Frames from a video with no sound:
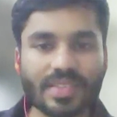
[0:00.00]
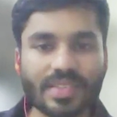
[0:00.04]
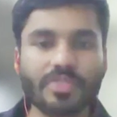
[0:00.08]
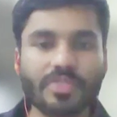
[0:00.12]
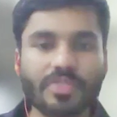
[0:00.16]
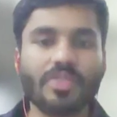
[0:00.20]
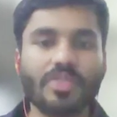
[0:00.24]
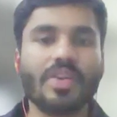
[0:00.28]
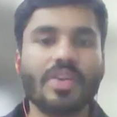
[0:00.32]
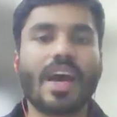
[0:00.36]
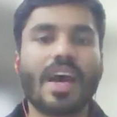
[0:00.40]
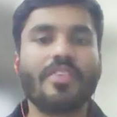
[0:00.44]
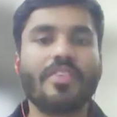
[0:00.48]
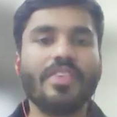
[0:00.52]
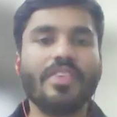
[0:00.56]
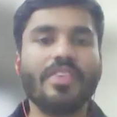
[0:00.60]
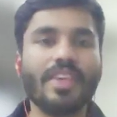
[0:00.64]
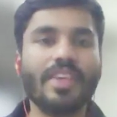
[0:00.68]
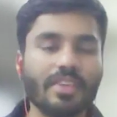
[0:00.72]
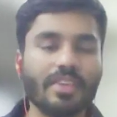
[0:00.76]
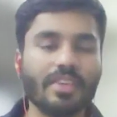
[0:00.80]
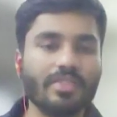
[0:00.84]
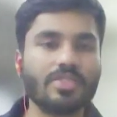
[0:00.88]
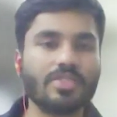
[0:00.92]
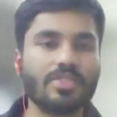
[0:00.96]
If you haven't
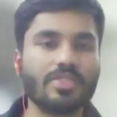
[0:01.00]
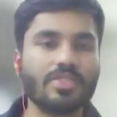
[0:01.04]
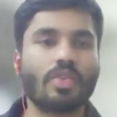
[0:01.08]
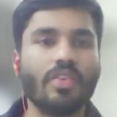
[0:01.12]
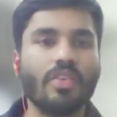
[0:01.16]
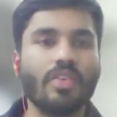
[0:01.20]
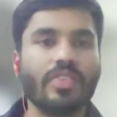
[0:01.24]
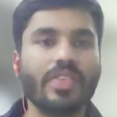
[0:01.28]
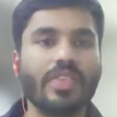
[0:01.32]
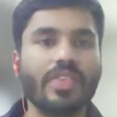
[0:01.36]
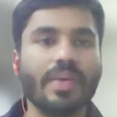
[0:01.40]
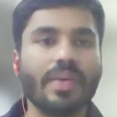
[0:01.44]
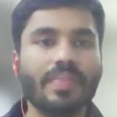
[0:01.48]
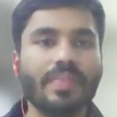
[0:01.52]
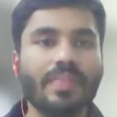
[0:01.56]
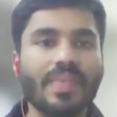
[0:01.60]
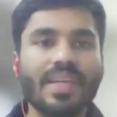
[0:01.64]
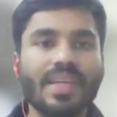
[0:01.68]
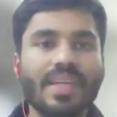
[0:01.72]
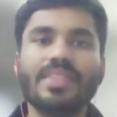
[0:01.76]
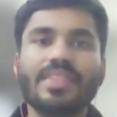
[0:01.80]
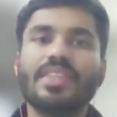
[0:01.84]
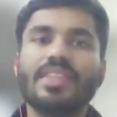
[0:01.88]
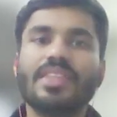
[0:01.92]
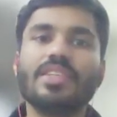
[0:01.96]
even solved them,
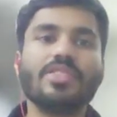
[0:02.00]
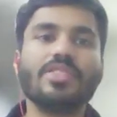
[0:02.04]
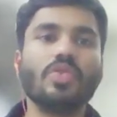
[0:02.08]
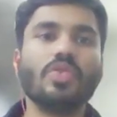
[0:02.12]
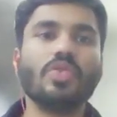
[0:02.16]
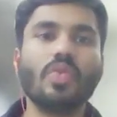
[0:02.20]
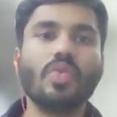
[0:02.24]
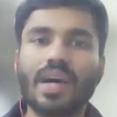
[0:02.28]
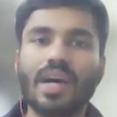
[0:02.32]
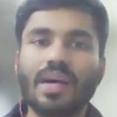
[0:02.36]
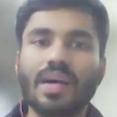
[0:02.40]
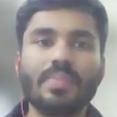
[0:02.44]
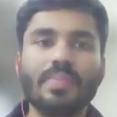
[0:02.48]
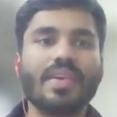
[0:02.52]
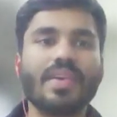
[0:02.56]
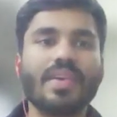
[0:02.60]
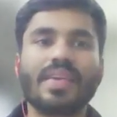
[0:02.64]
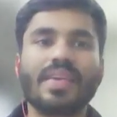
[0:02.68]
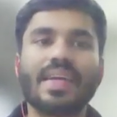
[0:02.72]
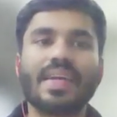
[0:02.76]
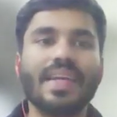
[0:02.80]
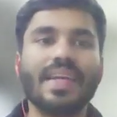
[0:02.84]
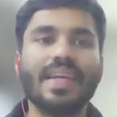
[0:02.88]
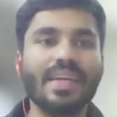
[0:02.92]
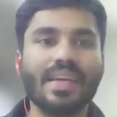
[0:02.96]
there is no harm in
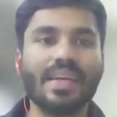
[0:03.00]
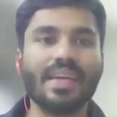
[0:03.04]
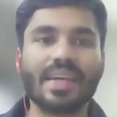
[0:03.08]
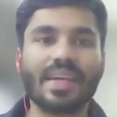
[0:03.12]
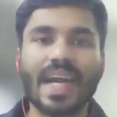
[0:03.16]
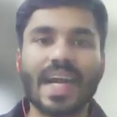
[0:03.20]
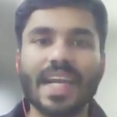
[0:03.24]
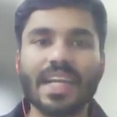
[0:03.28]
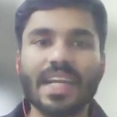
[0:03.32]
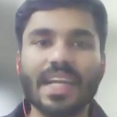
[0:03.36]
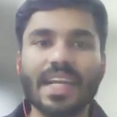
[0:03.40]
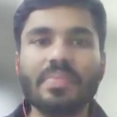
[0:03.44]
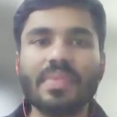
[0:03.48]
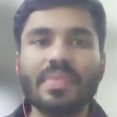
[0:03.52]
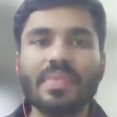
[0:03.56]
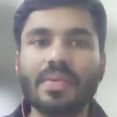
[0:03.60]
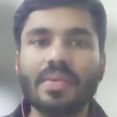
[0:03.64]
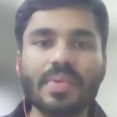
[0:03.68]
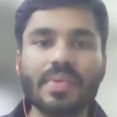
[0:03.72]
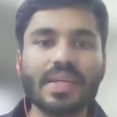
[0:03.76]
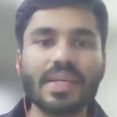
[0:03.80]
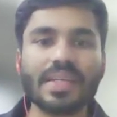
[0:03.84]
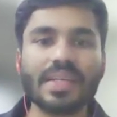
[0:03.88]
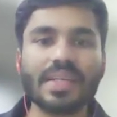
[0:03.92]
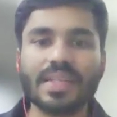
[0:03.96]
writing a random
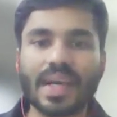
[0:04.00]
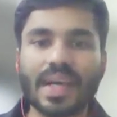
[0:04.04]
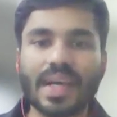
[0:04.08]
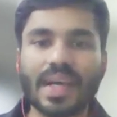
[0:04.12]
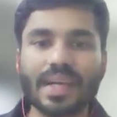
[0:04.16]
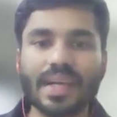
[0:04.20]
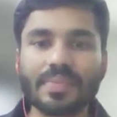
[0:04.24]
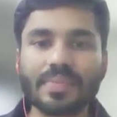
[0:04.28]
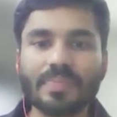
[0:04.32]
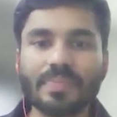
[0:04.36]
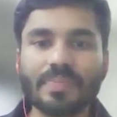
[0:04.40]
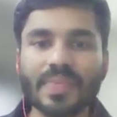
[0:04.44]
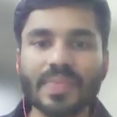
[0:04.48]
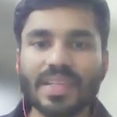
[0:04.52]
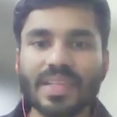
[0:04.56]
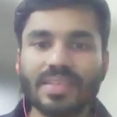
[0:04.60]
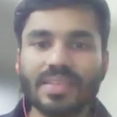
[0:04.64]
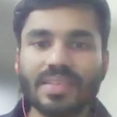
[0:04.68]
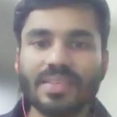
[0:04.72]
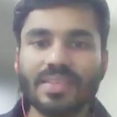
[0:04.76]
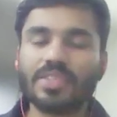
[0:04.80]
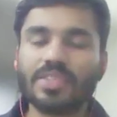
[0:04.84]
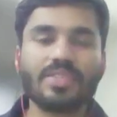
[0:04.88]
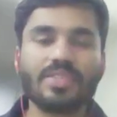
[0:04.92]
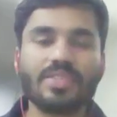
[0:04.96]
number in that
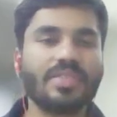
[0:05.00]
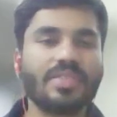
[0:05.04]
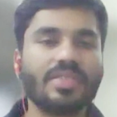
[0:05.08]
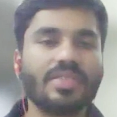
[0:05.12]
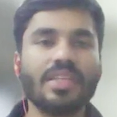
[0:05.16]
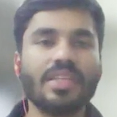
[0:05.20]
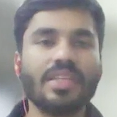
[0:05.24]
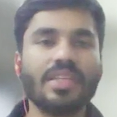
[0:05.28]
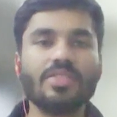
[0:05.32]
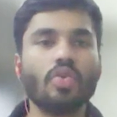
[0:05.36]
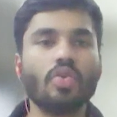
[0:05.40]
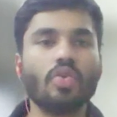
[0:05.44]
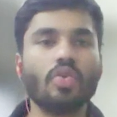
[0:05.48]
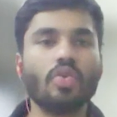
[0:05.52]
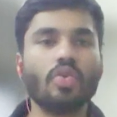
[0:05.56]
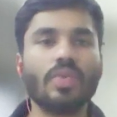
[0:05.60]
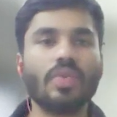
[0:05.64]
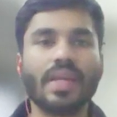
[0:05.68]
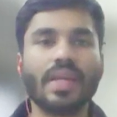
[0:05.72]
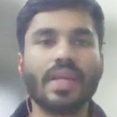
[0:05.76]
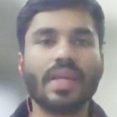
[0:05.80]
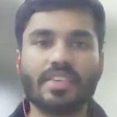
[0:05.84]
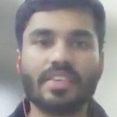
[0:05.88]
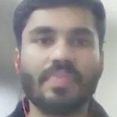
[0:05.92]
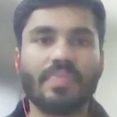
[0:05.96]
because there is no
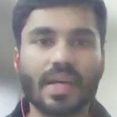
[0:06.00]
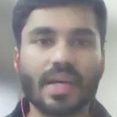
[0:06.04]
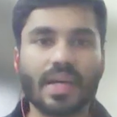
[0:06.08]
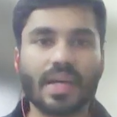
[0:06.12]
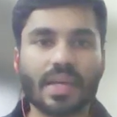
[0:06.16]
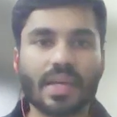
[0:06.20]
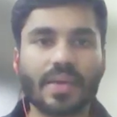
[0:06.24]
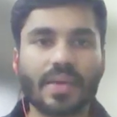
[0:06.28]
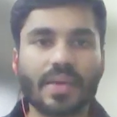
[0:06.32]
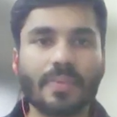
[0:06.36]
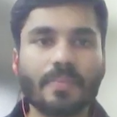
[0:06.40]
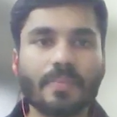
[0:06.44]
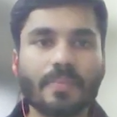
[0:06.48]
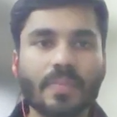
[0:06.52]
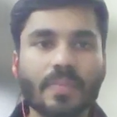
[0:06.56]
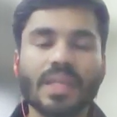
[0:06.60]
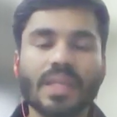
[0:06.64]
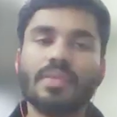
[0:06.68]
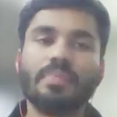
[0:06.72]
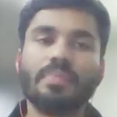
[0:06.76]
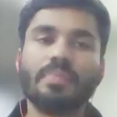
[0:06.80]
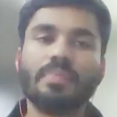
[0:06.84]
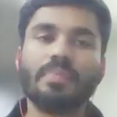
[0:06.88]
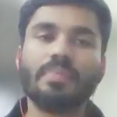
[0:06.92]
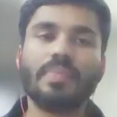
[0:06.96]
negative marking.
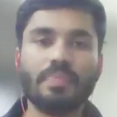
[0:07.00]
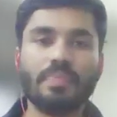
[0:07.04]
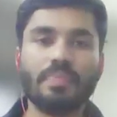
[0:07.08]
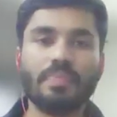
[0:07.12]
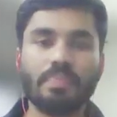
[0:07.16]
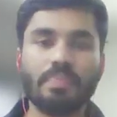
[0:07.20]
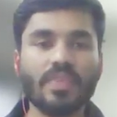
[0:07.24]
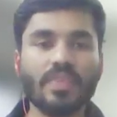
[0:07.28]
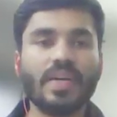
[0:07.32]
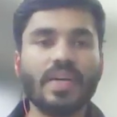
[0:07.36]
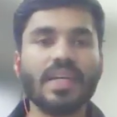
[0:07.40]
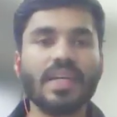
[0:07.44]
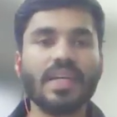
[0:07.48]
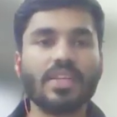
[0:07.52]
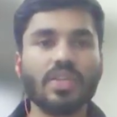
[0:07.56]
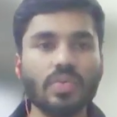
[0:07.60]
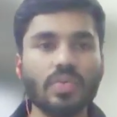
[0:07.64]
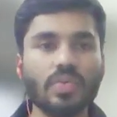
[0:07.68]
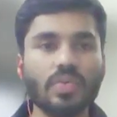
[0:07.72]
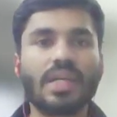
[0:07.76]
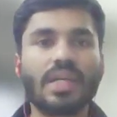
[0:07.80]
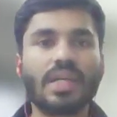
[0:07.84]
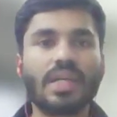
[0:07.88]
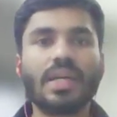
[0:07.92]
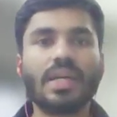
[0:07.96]

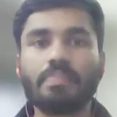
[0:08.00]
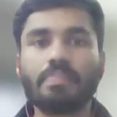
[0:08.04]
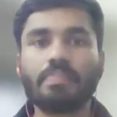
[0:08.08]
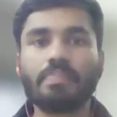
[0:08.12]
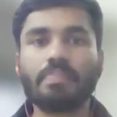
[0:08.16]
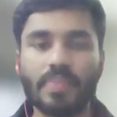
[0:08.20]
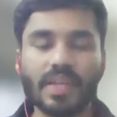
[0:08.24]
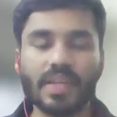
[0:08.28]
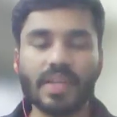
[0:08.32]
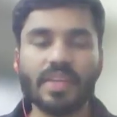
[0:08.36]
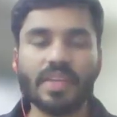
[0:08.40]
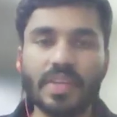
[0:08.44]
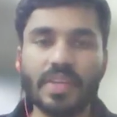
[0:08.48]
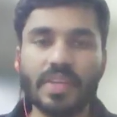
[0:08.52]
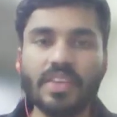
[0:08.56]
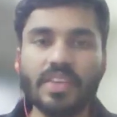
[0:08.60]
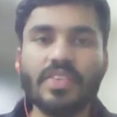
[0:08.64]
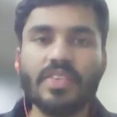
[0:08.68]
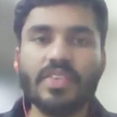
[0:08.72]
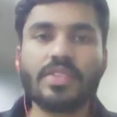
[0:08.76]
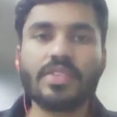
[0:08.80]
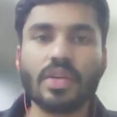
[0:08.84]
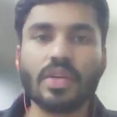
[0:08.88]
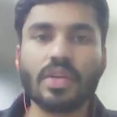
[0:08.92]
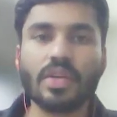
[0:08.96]
PYQs are
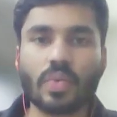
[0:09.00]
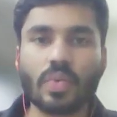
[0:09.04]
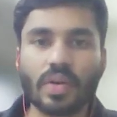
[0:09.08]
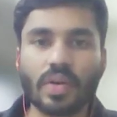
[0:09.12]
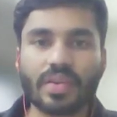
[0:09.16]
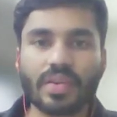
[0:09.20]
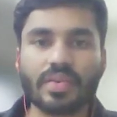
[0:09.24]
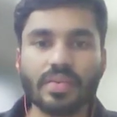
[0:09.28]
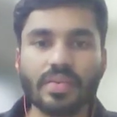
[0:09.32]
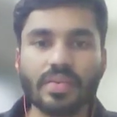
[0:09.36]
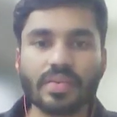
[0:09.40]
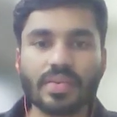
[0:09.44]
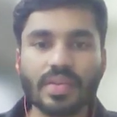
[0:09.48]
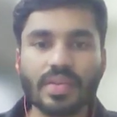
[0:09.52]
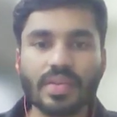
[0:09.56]
previous year questions.